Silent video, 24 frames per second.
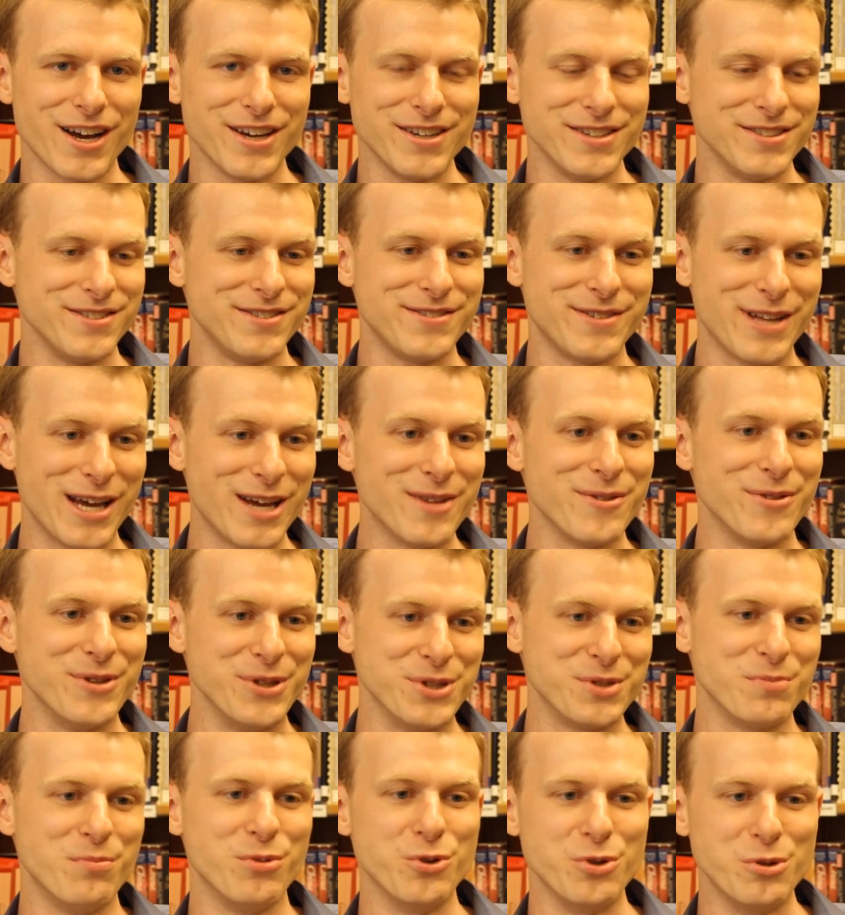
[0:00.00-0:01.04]
is that
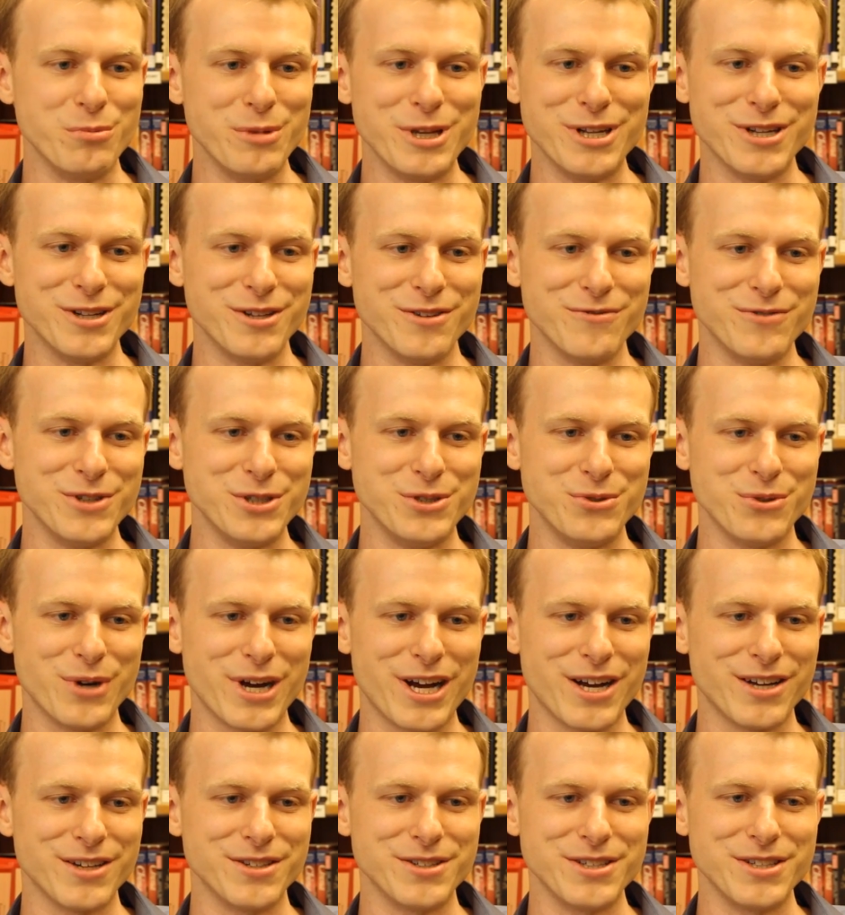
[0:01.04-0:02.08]
this blooming
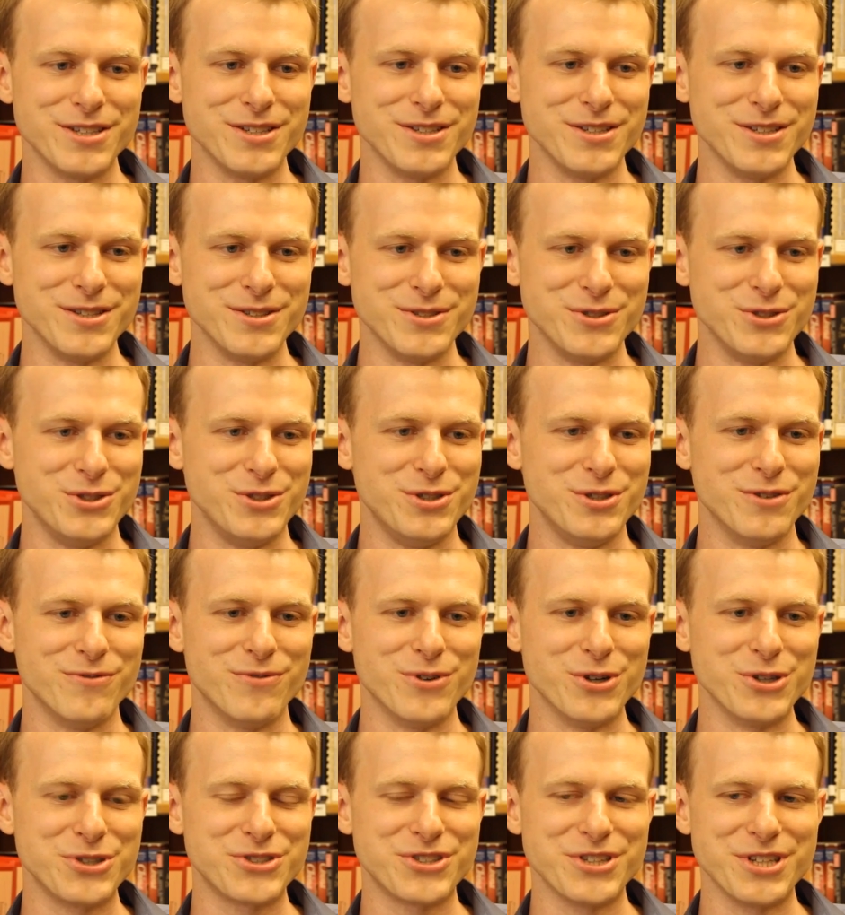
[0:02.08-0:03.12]
individuality,
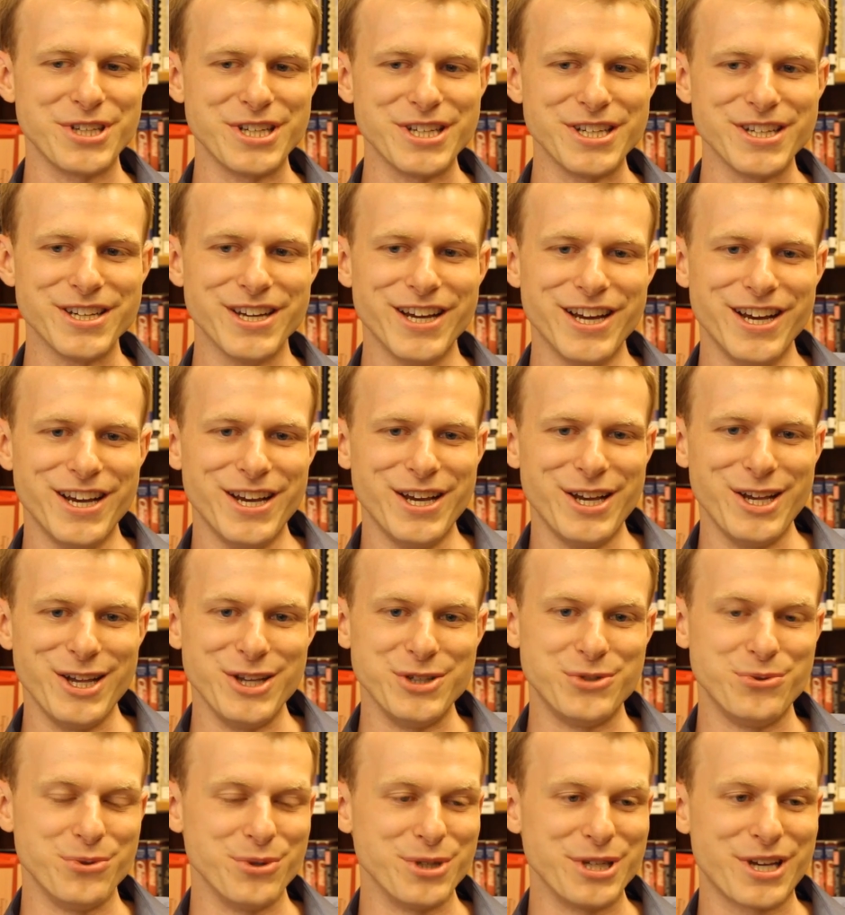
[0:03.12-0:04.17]
diversity,
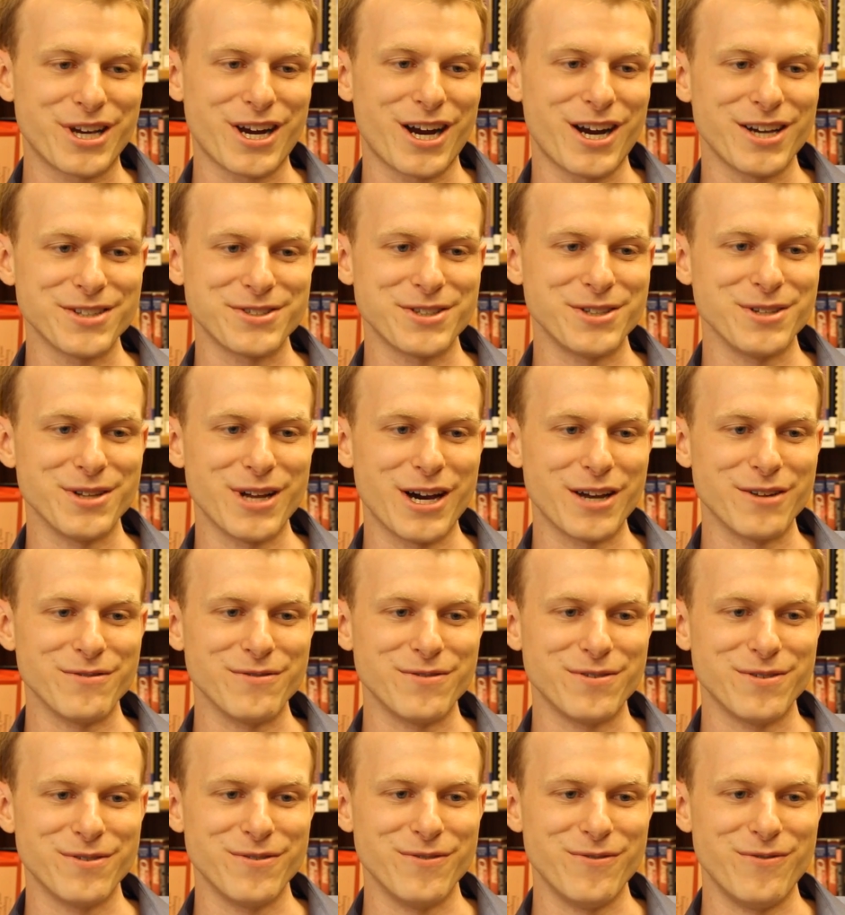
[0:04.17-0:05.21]
is really causing a lot
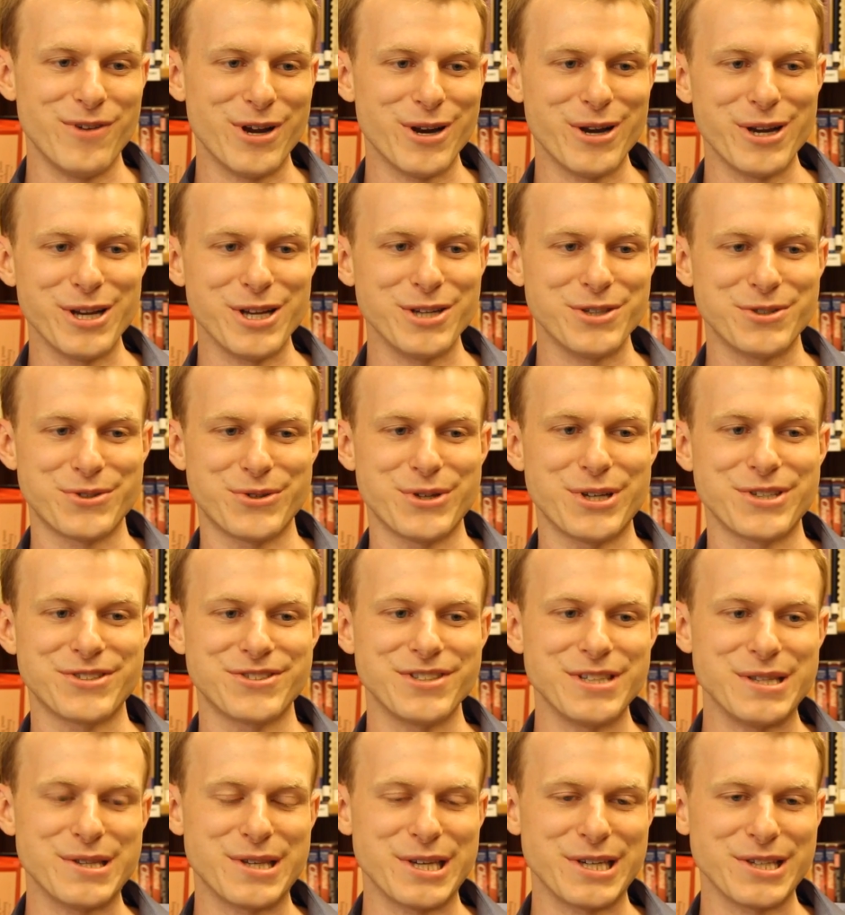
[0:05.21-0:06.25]
of very
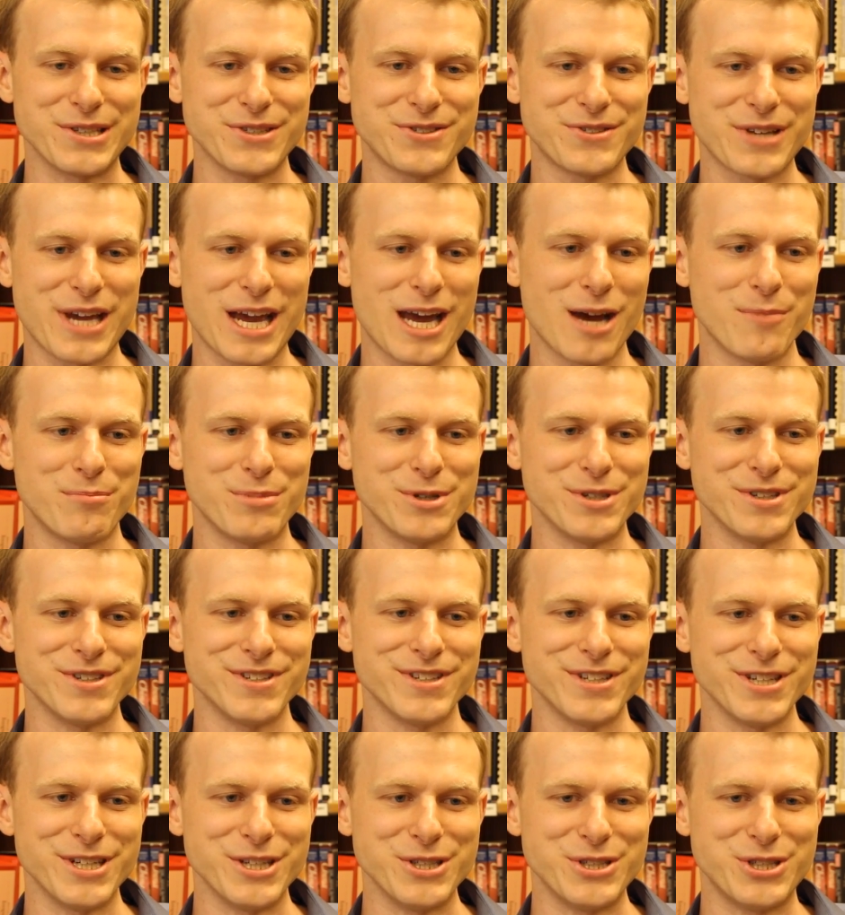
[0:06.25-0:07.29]
interesting things to
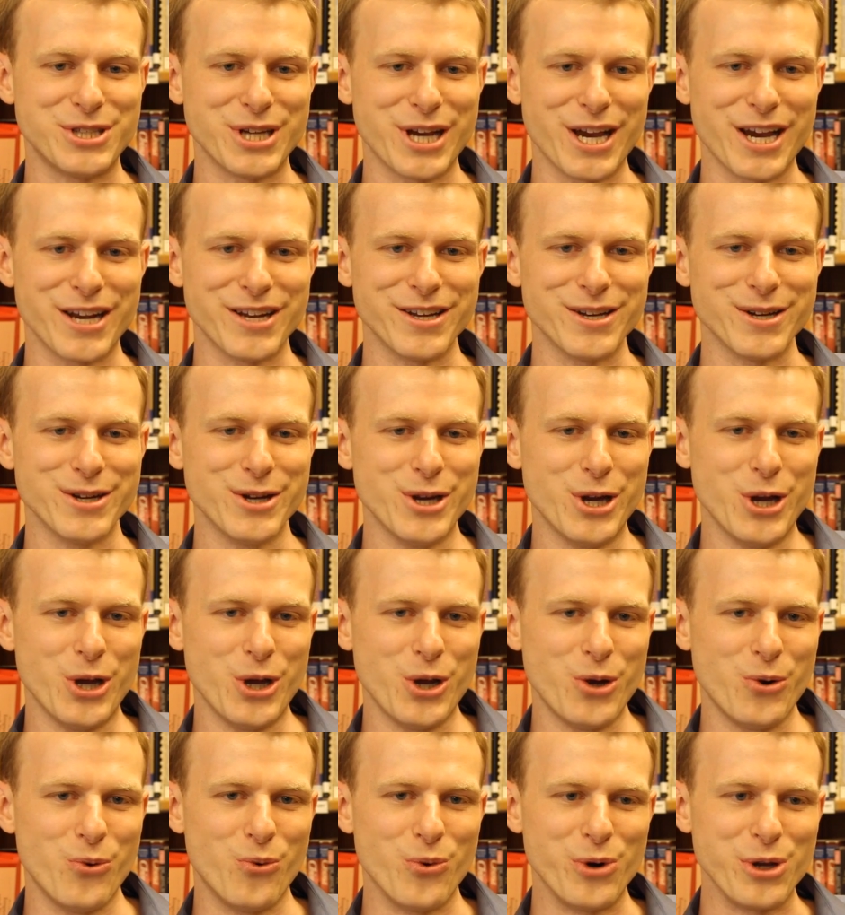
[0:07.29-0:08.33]
happen in China,
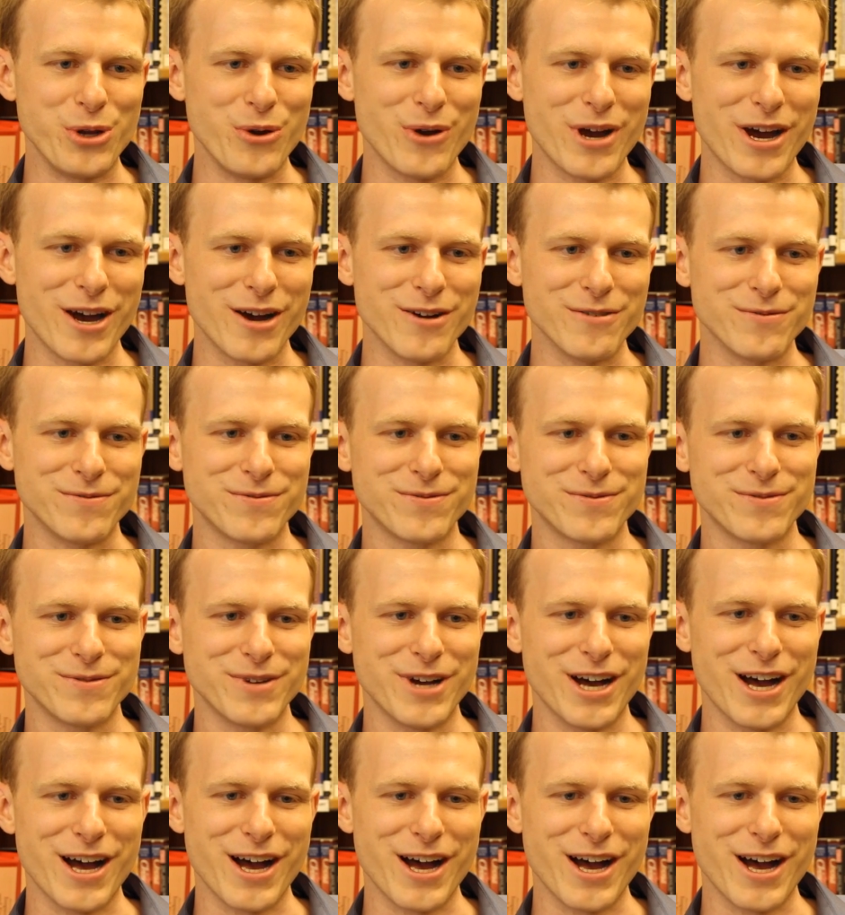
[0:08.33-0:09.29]
where you have